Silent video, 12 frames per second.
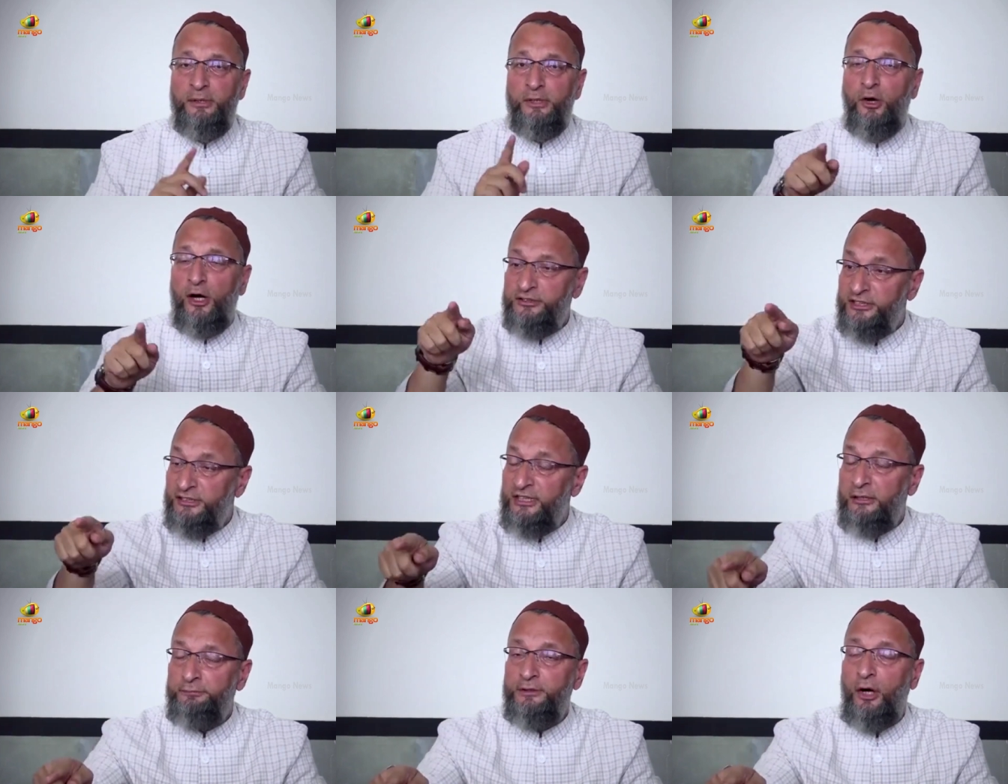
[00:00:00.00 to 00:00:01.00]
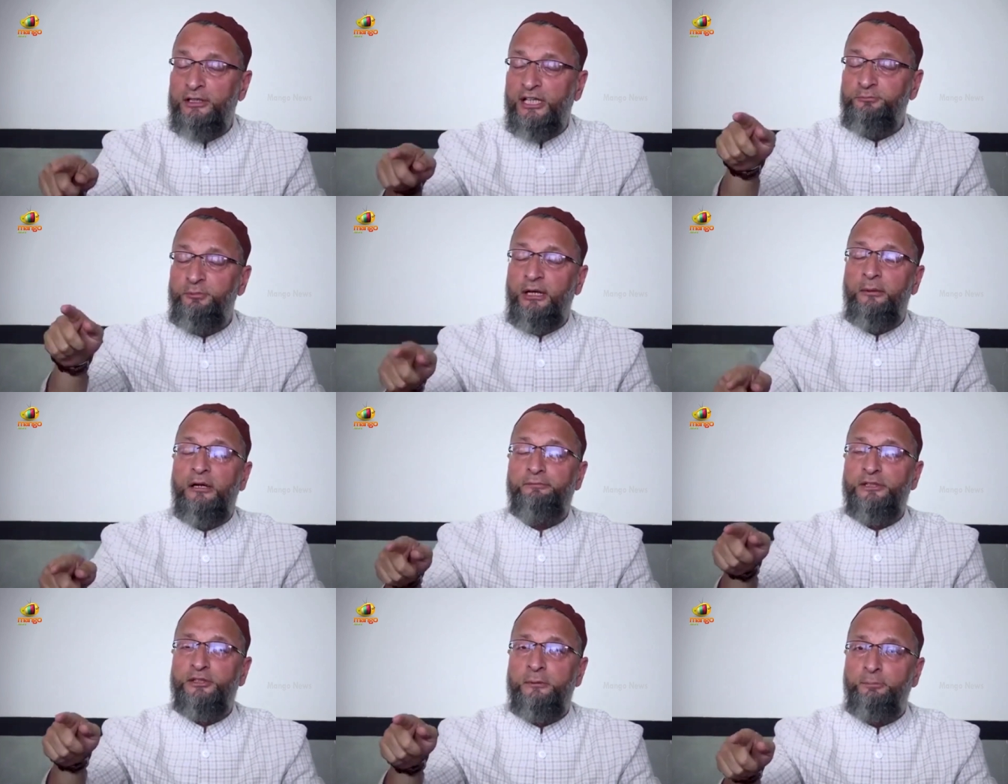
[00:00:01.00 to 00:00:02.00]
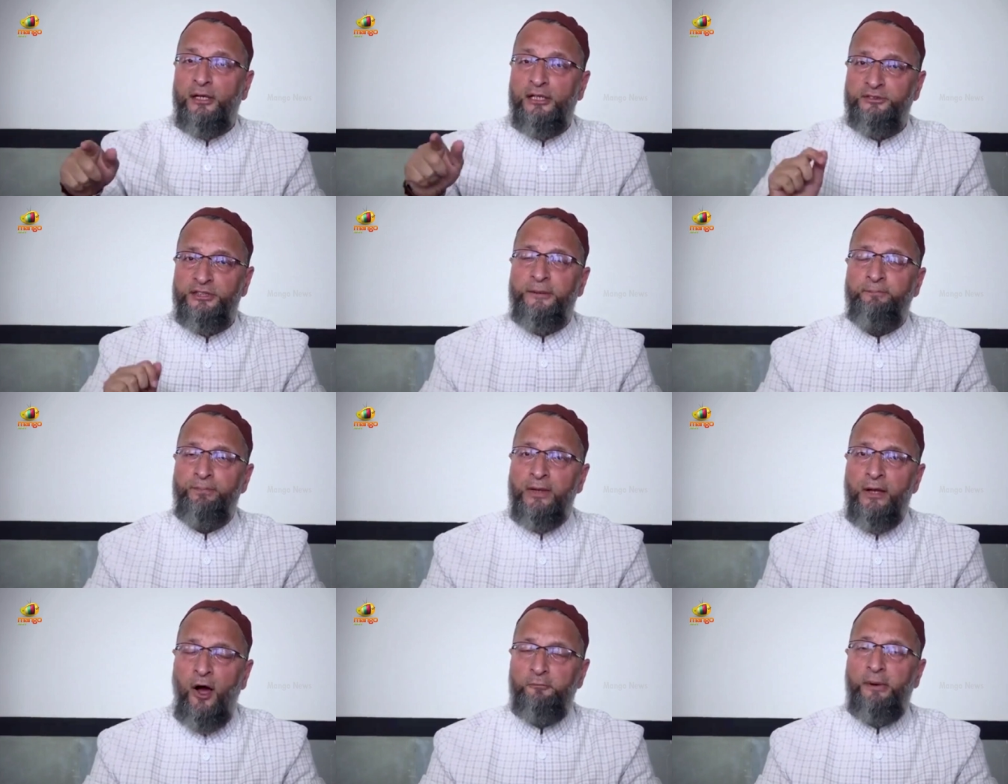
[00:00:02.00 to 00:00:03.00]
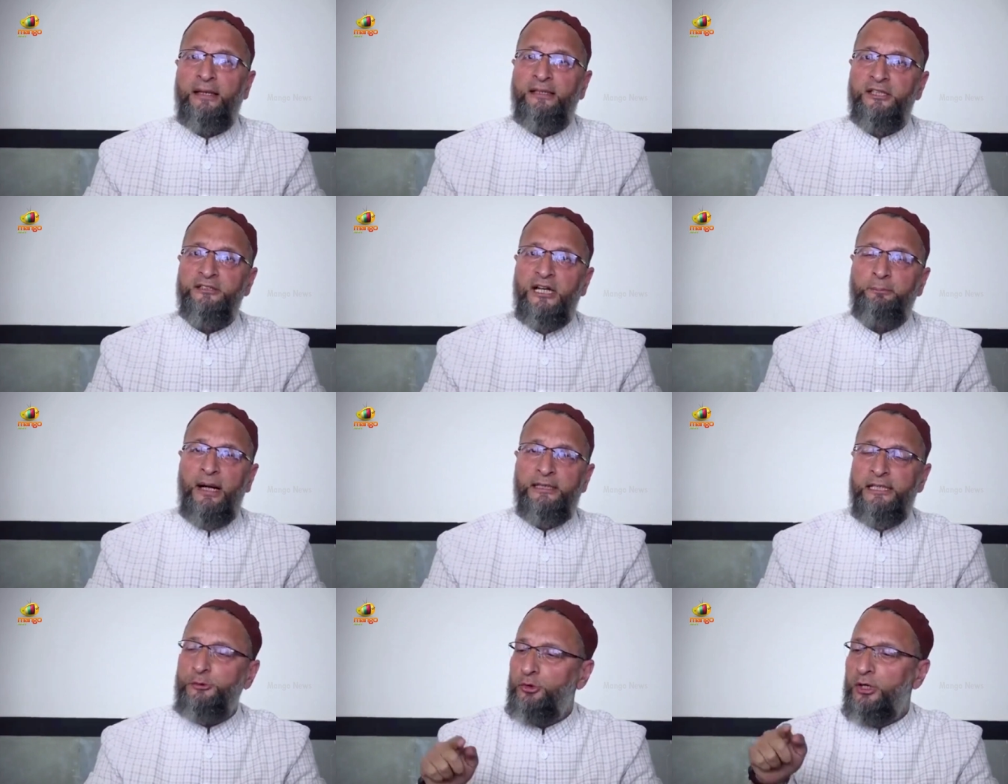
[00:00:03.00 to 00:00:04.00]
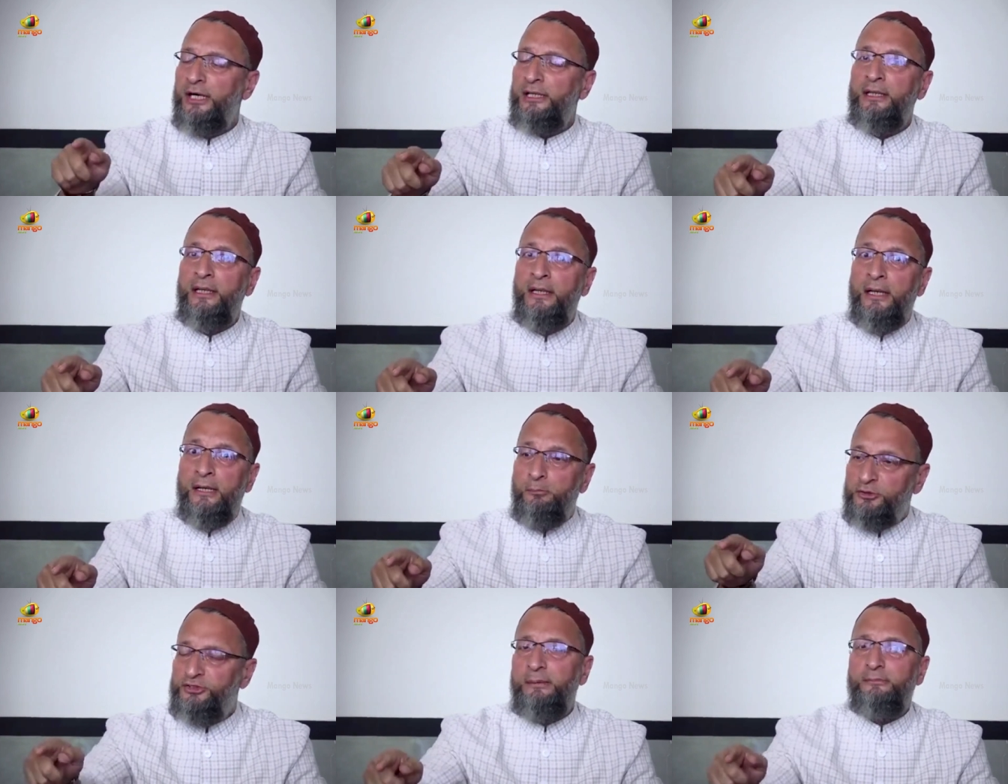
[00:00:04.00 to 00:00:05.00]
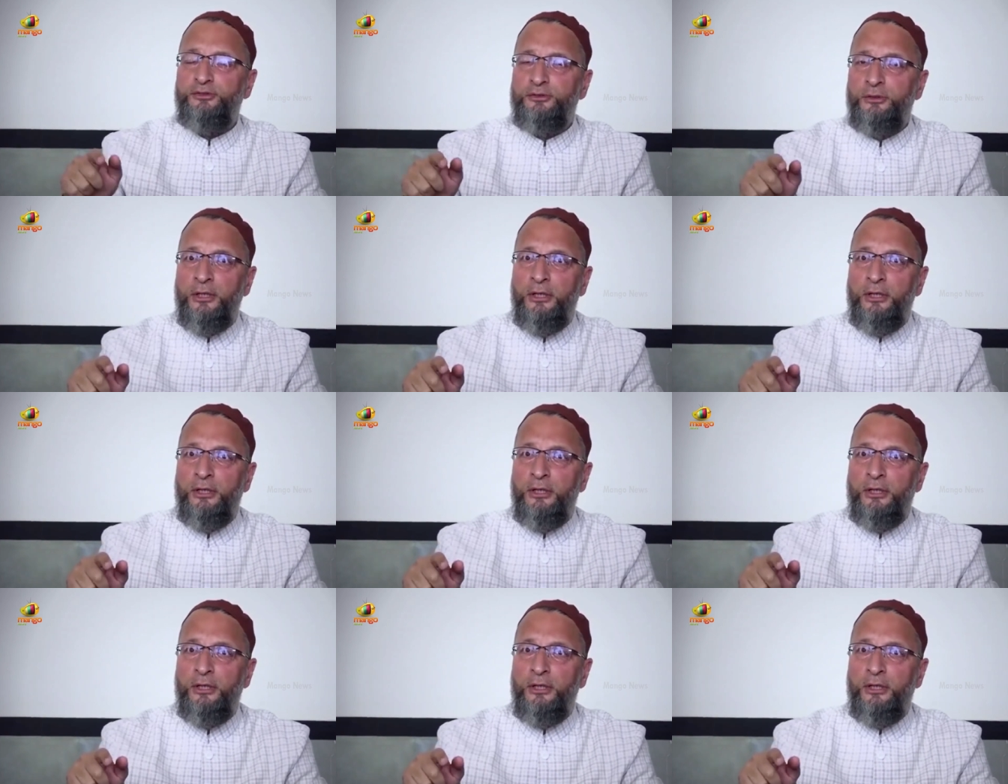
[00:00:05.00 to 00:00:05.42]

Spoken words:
Because it has become an official policy of Bharatiya Janata Party to hurt Muslims,